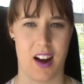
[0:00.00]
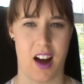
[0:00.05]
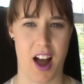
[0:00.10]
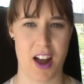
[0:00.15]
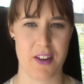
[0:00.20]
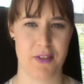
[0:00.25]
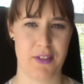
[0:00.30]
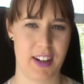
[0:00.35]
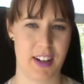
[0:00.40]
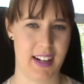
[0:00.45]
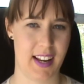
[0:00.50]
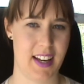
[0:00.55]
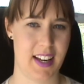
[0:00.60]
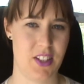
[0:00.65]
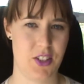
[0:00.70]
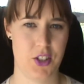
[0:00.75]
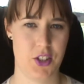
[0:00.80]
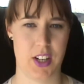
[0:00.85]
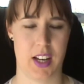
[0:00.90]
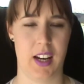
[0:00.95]
ivory
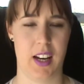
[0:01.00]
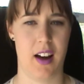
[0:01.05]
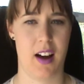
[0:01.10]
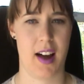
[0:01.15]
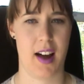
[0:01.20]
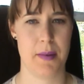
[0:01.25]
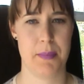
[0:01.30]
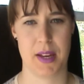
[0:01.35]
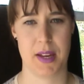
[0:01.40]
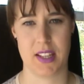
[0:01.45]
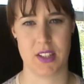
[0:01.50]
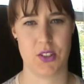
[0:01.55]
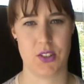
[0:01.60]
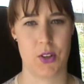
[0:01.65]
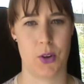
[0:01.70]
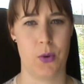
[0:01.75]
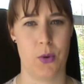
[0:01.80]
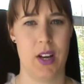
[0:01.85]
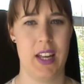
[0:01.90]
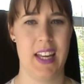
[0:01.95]
lace Chella eye
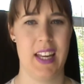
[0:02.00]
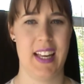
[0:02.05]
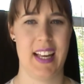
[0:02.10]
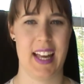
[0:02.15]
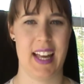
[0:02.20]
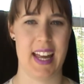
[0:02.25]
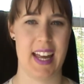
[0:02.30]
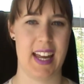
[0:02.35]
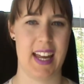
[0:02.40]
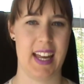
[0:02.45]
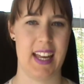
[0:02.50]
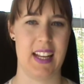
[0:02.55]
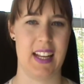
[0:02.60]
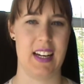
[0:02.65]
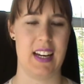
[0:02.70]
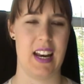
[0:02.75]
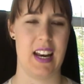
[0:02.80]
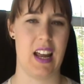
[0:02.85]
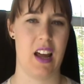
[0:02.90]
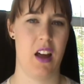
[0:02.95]
pencil
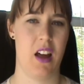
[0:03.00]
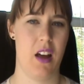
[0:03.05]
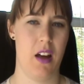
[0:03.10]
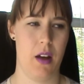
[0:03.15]
in